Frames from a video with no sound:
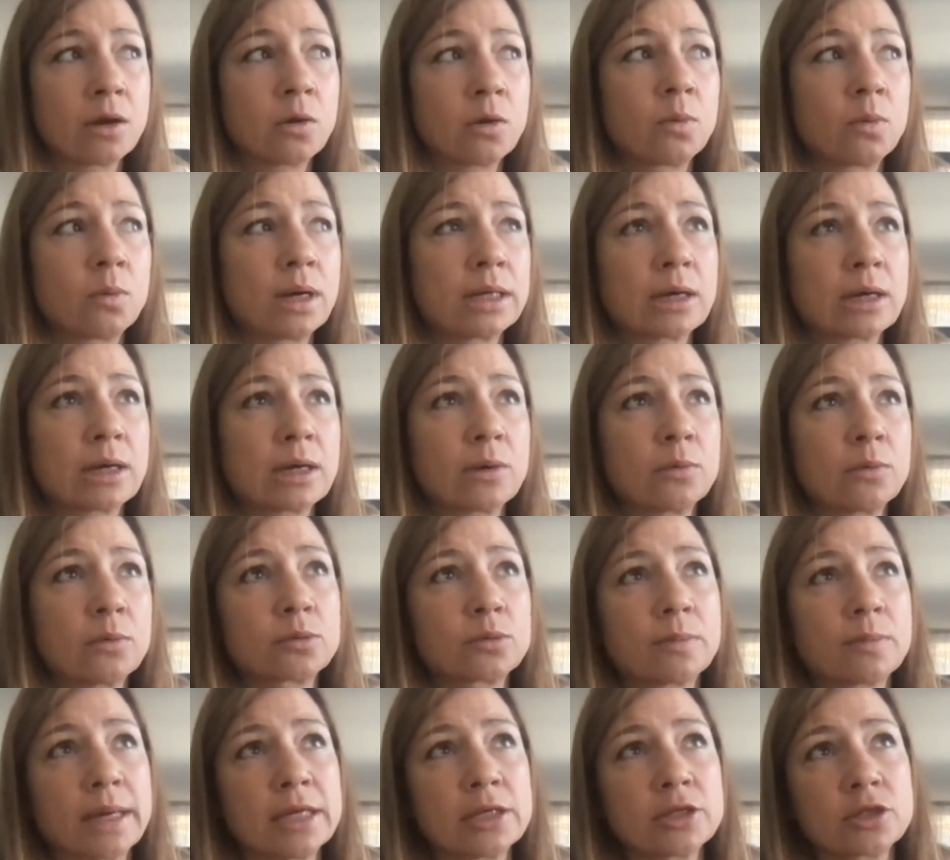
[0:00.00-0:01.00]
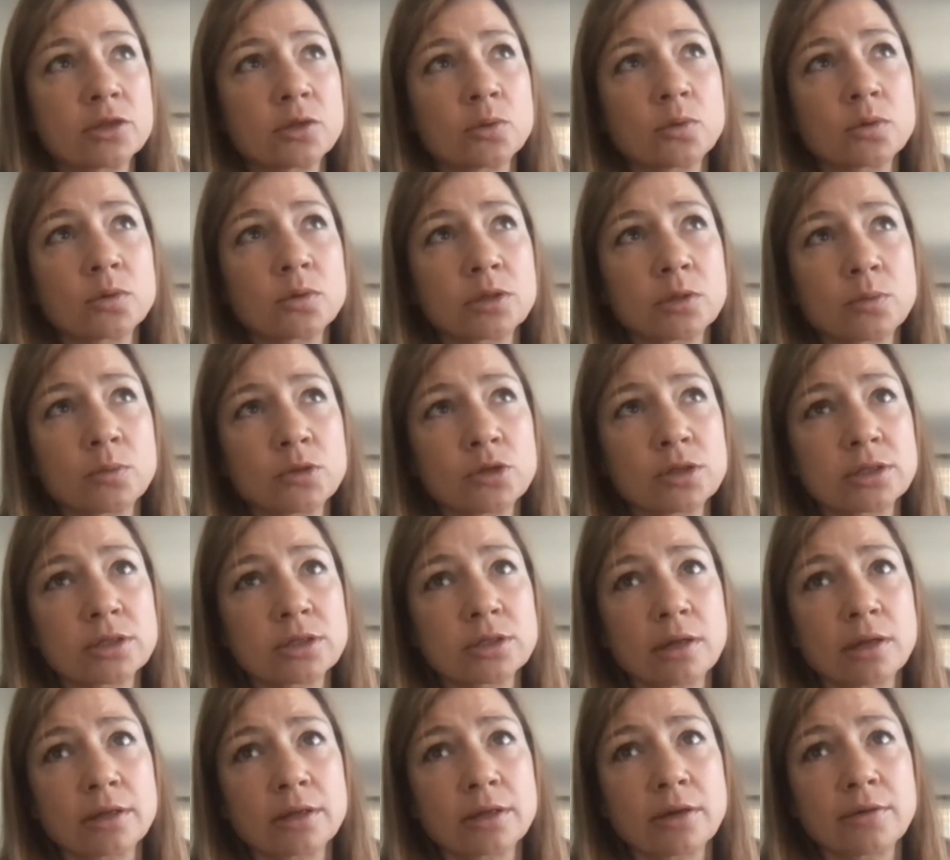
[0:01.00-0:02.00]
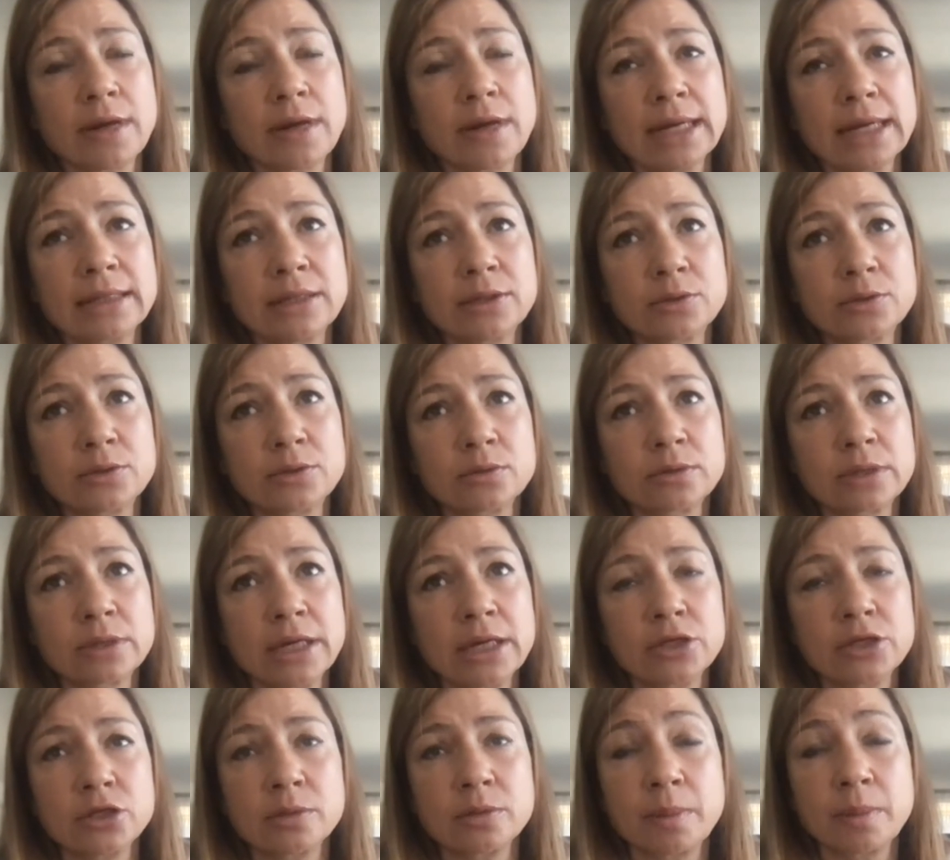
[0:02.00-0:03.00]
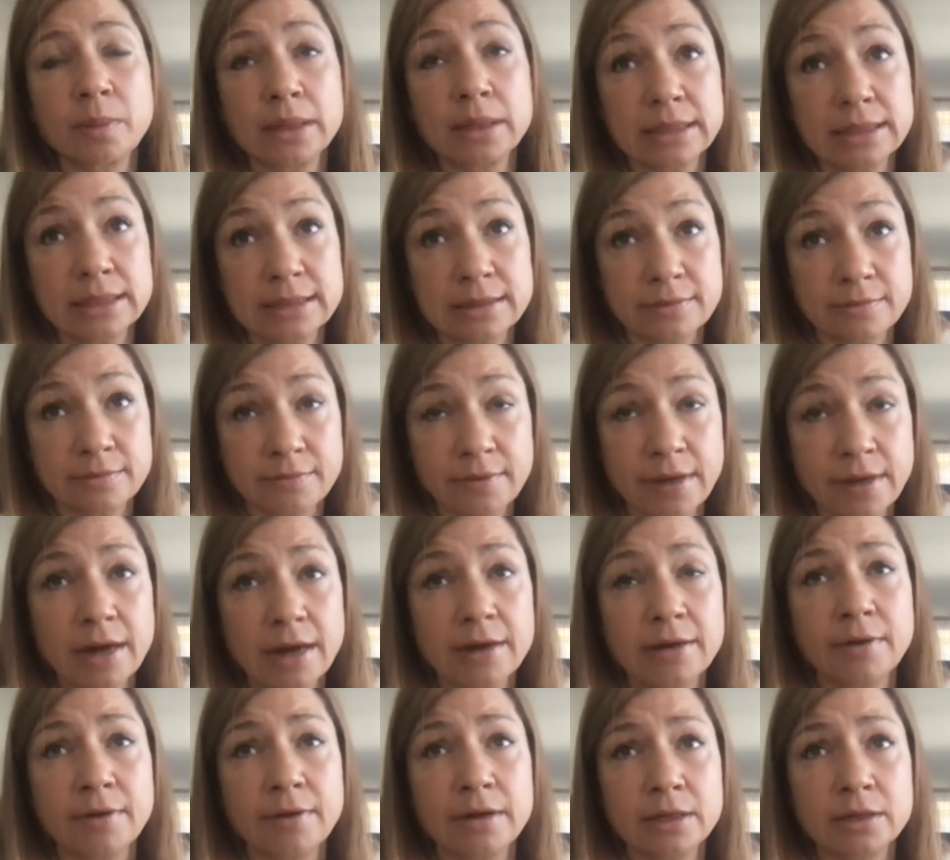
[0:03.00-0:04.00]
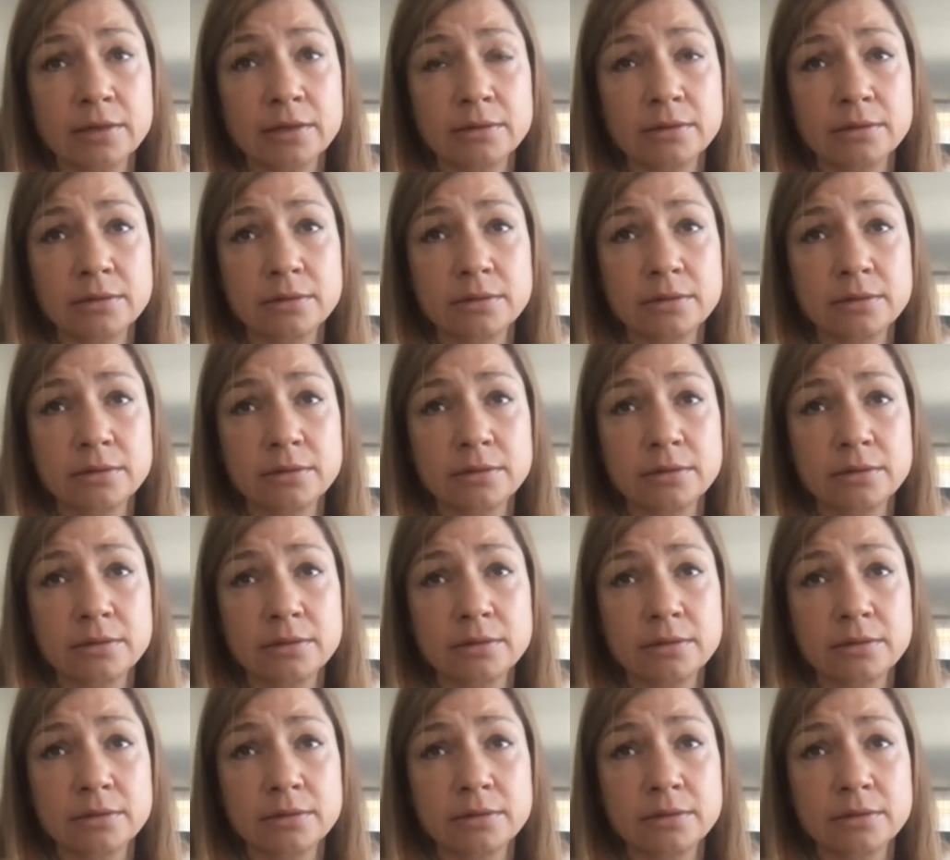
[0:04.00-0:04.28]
What I would mention also, which is not directly to nature, but it's very, very